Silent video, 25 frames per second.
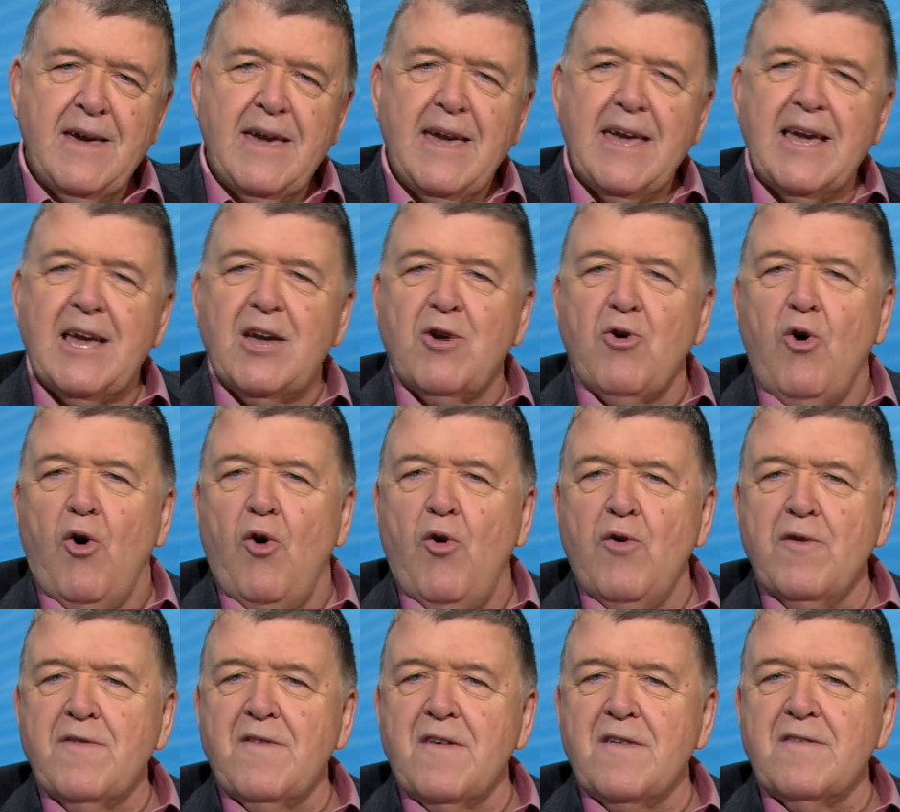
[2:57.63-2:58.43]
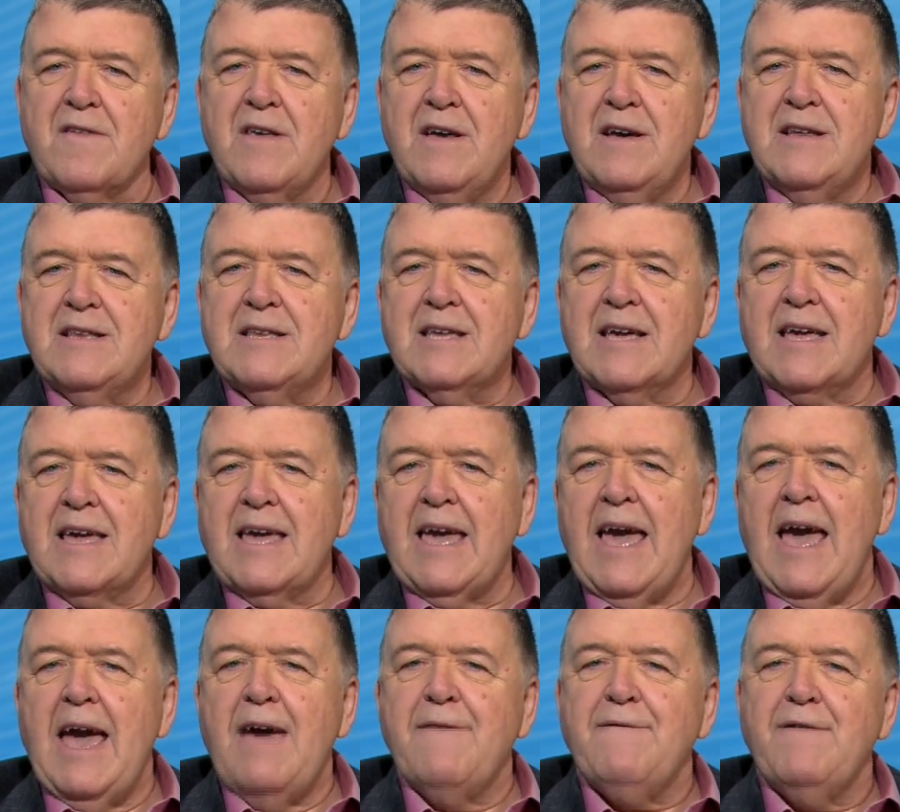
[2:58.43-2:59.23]
He calls us to
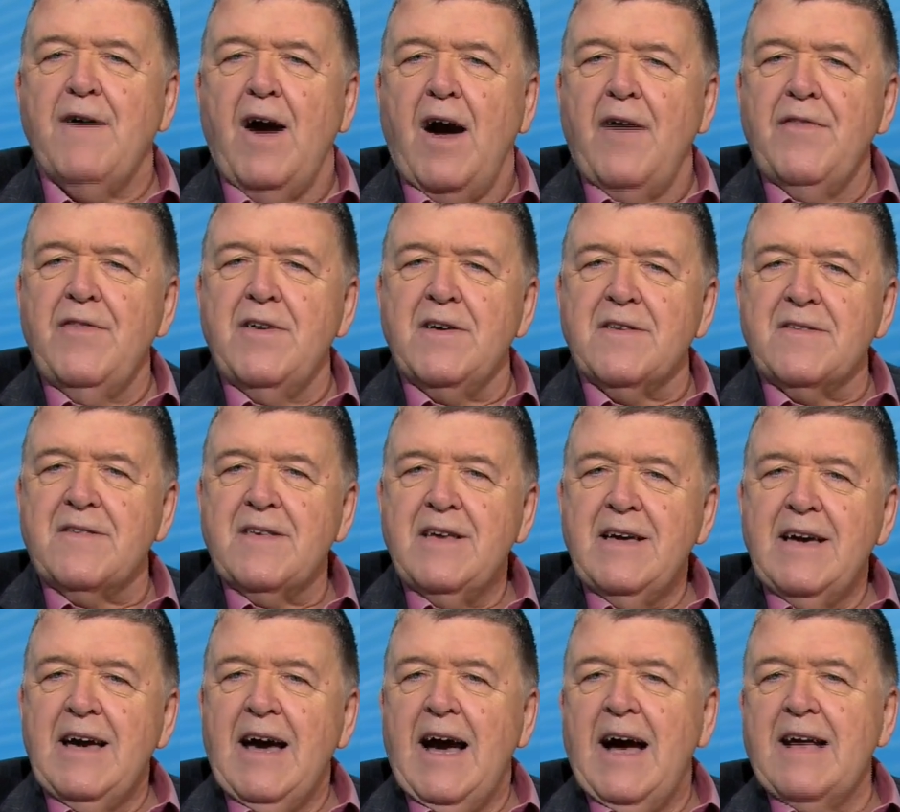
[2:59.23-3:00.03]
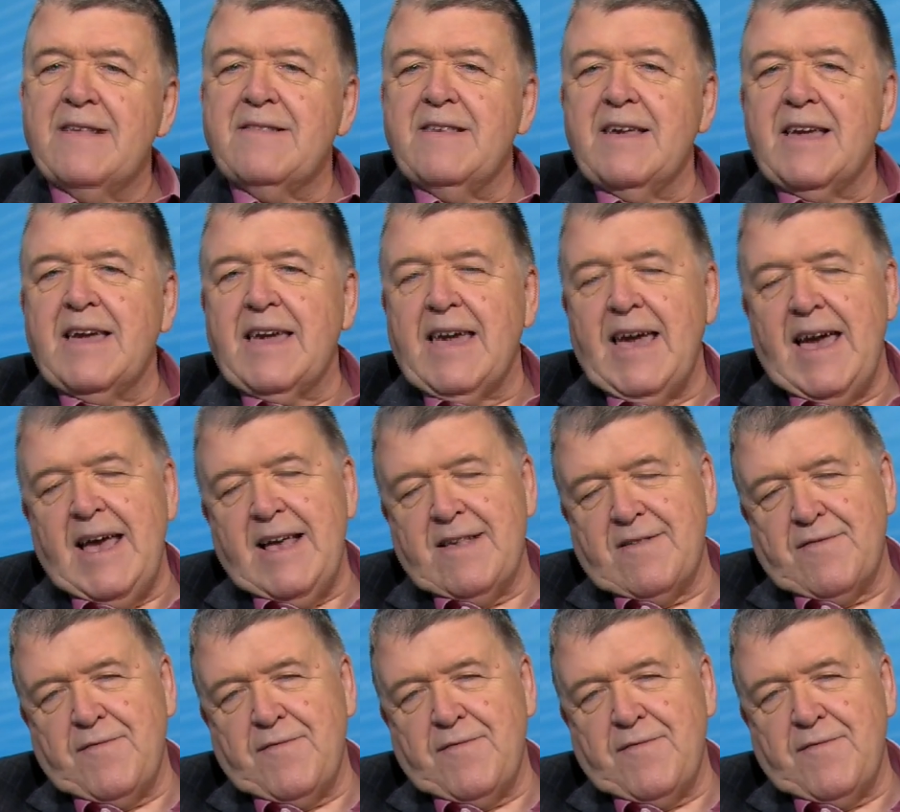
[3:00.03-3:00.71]
care for others as he cares